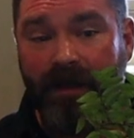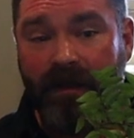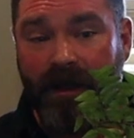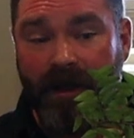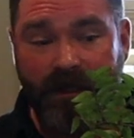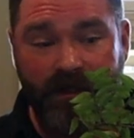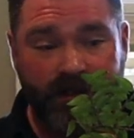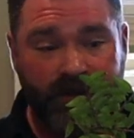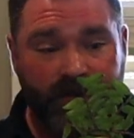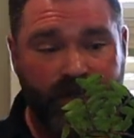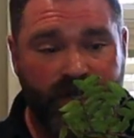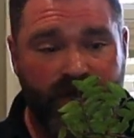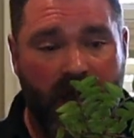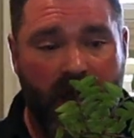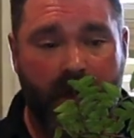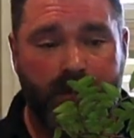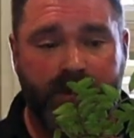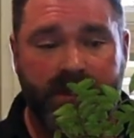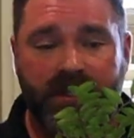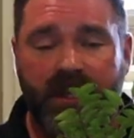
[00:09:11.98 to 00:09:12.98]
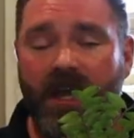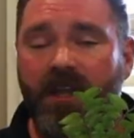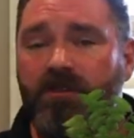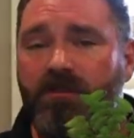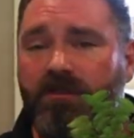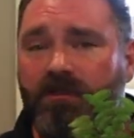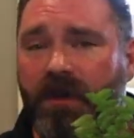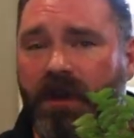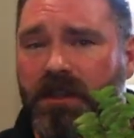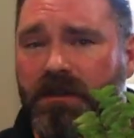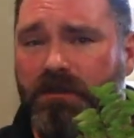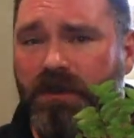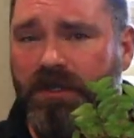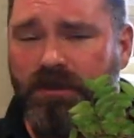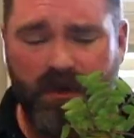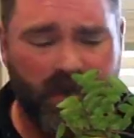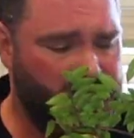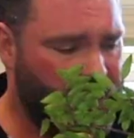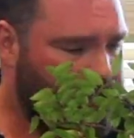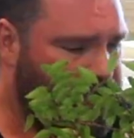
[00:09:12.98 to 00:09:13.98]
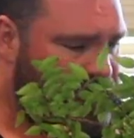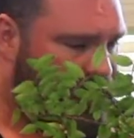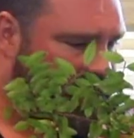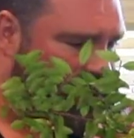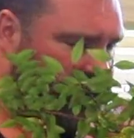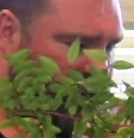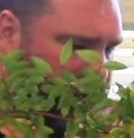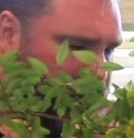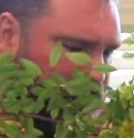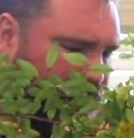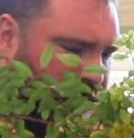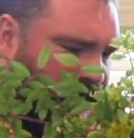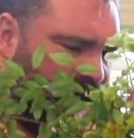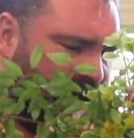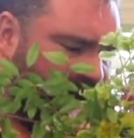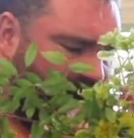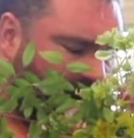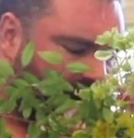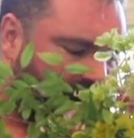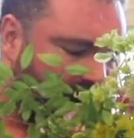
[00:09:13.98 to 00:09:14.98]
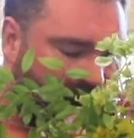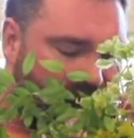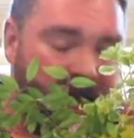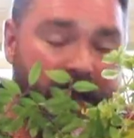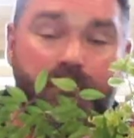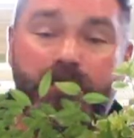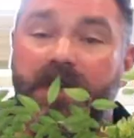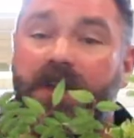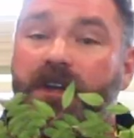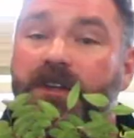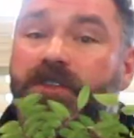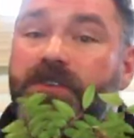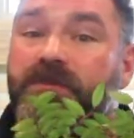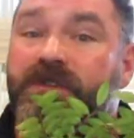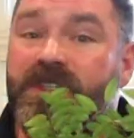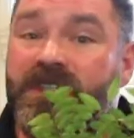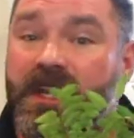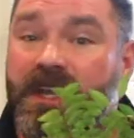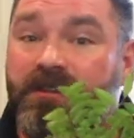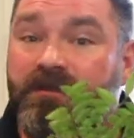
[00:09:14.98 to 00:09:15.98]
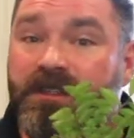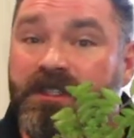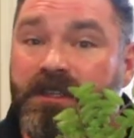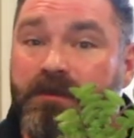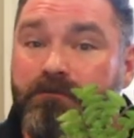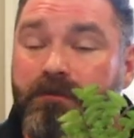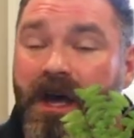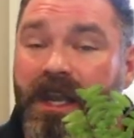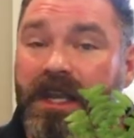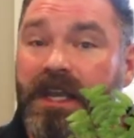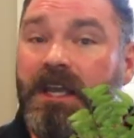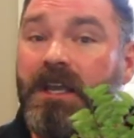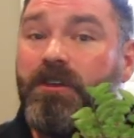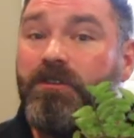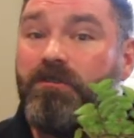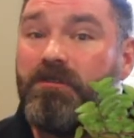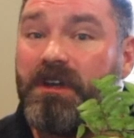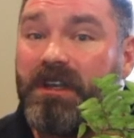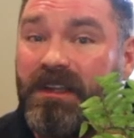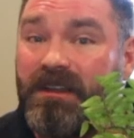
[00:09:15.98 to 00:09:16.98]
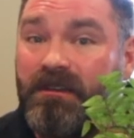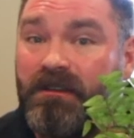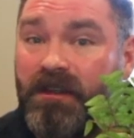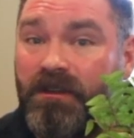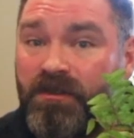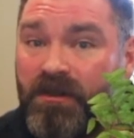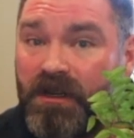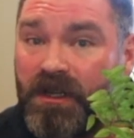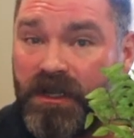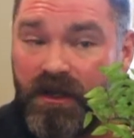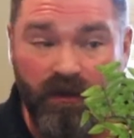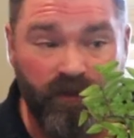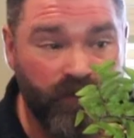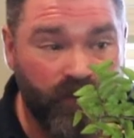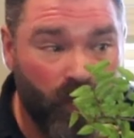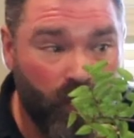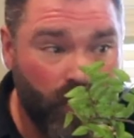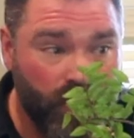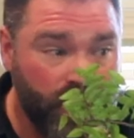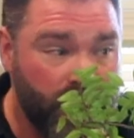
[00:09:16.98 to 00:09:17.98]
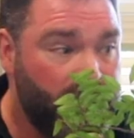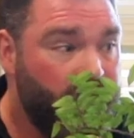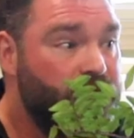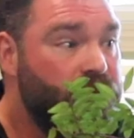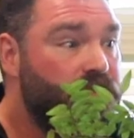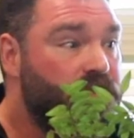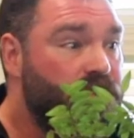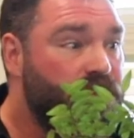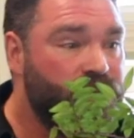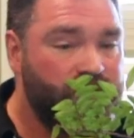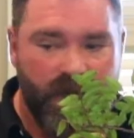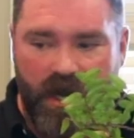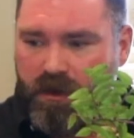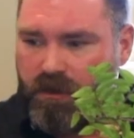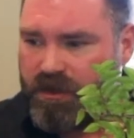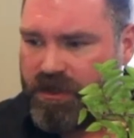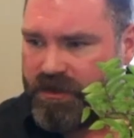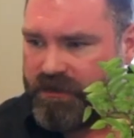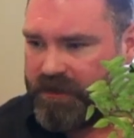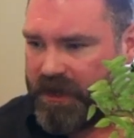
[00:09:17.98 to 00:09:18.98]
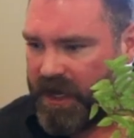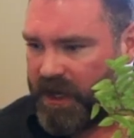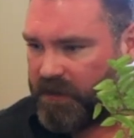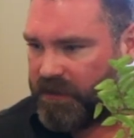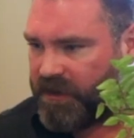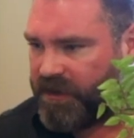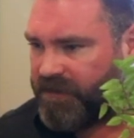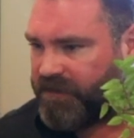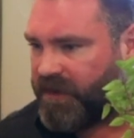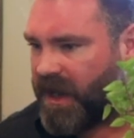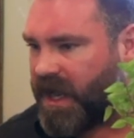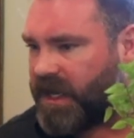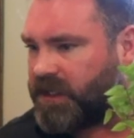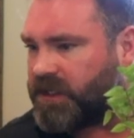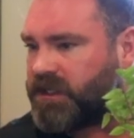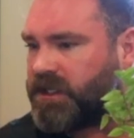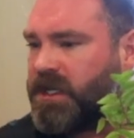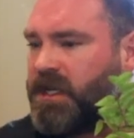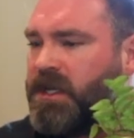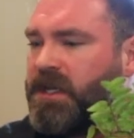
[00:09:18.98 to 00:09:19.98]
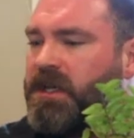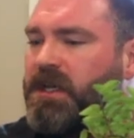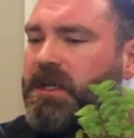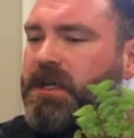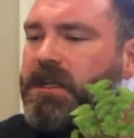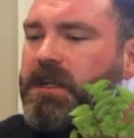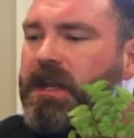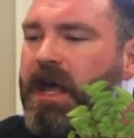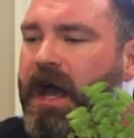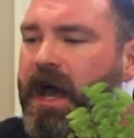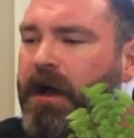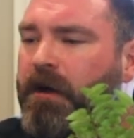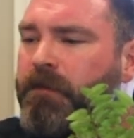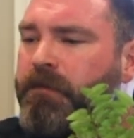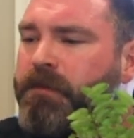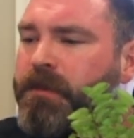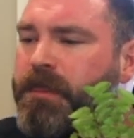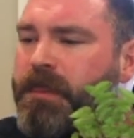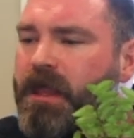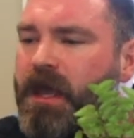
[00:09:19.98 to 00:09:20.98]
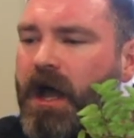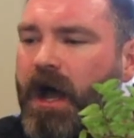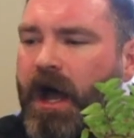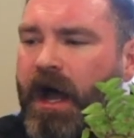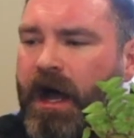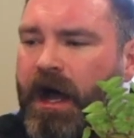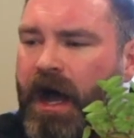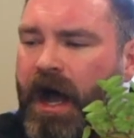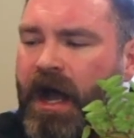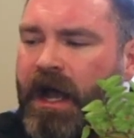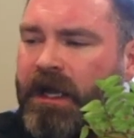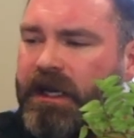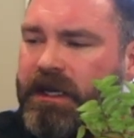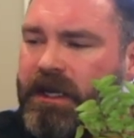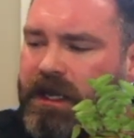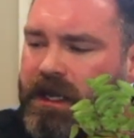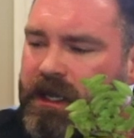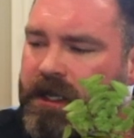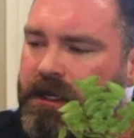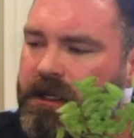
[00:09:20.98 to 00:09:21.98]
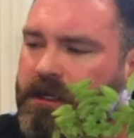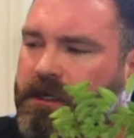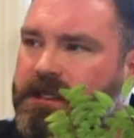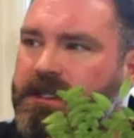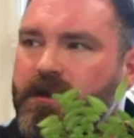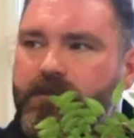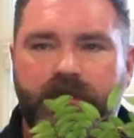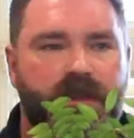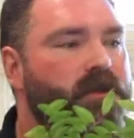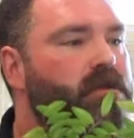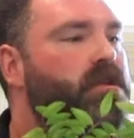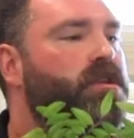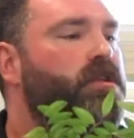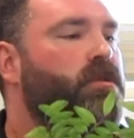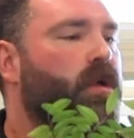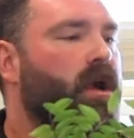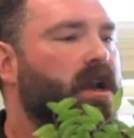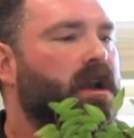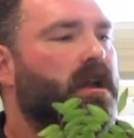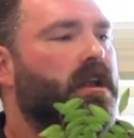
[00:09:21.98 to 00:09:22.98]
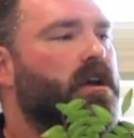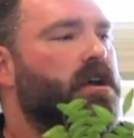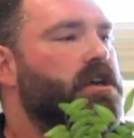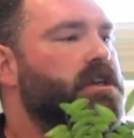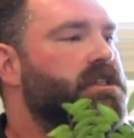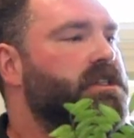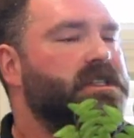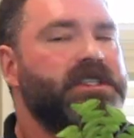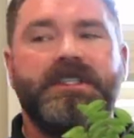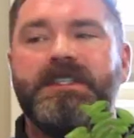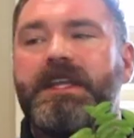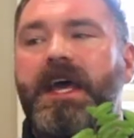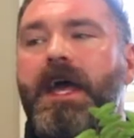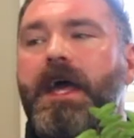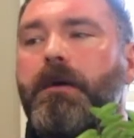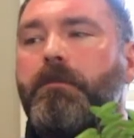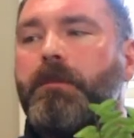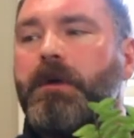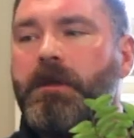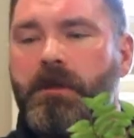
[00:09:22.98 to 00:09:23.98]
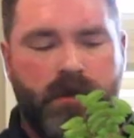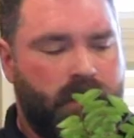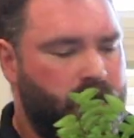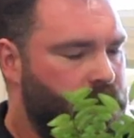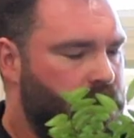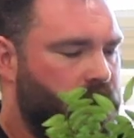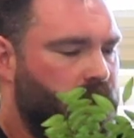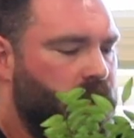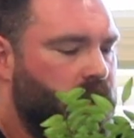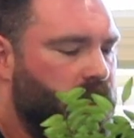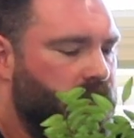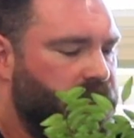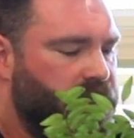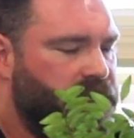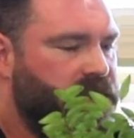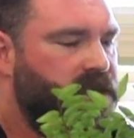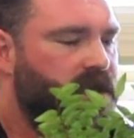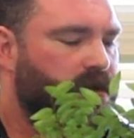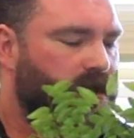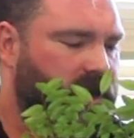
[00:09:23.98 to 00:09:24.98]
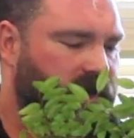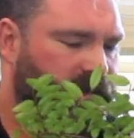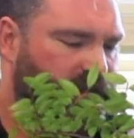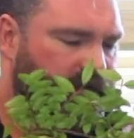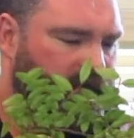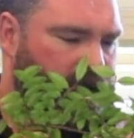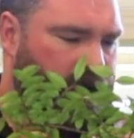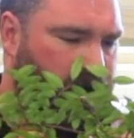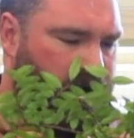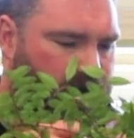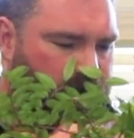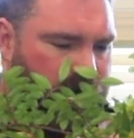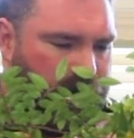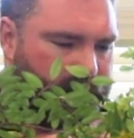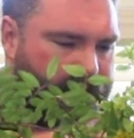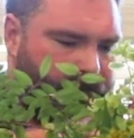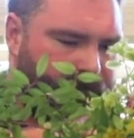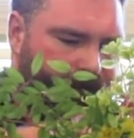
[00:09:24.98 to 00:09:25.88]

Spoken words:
kinds of shops, and you find the most wonderful things for pennies. And because you've saved some money, you can additionally afford to share what you've got with friends. Now, I need something with quite a long stem. Let's see what I've got here.